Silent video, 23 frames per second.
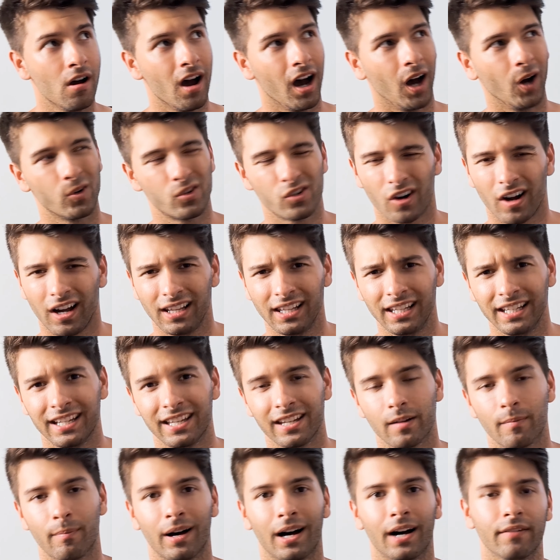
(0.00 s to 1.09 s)
I'll try to link it
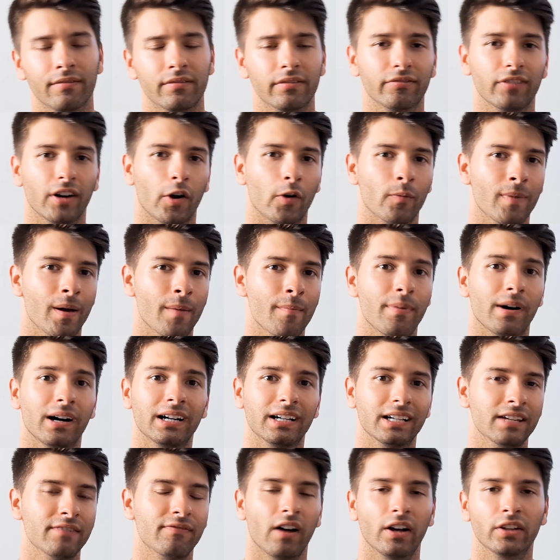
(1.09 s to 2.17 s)
above if I remember.
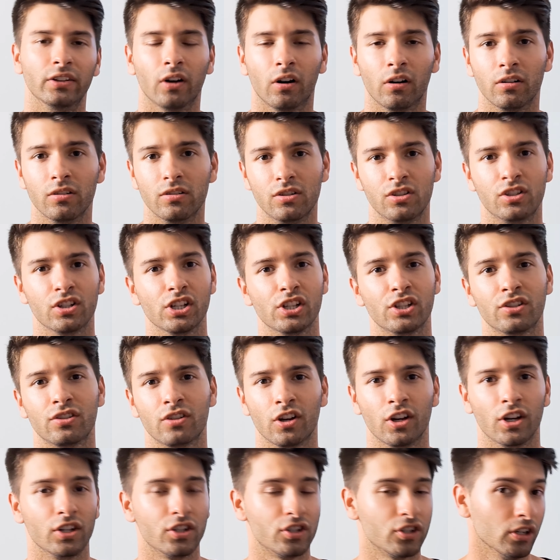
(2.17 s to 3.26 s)
If I don't, just
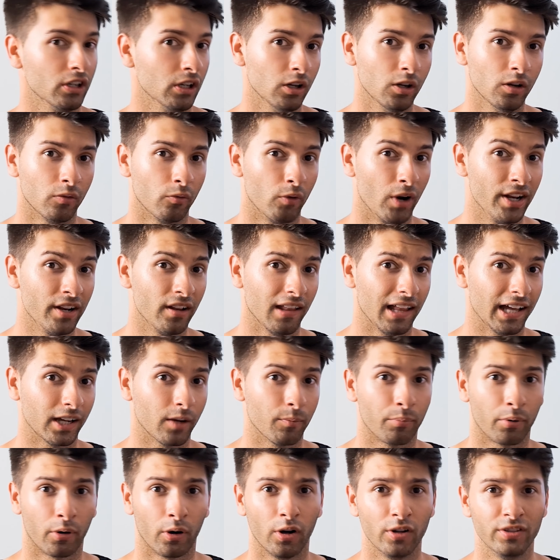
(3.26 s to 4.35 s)
search Render Like a
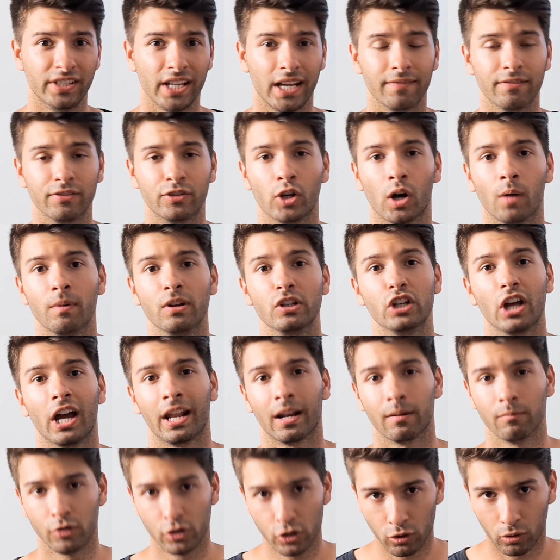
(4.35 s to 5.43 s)
Pro David Tomic and
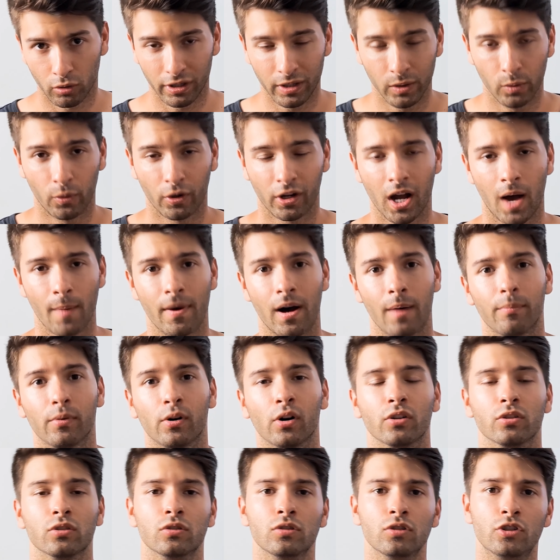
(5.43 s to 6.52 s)
I'm sure it will come up
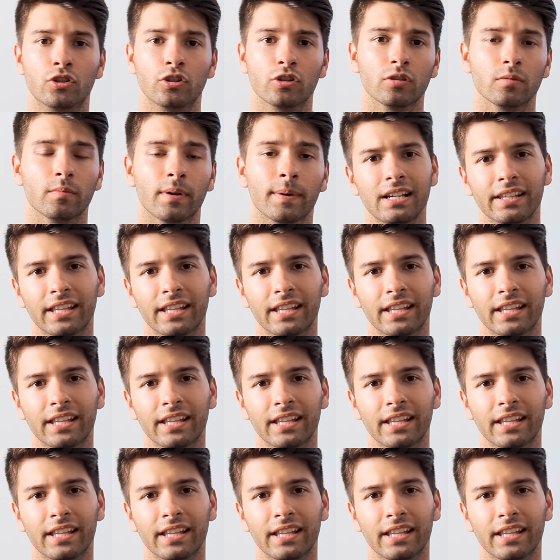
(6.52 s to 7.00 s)
on YouTube.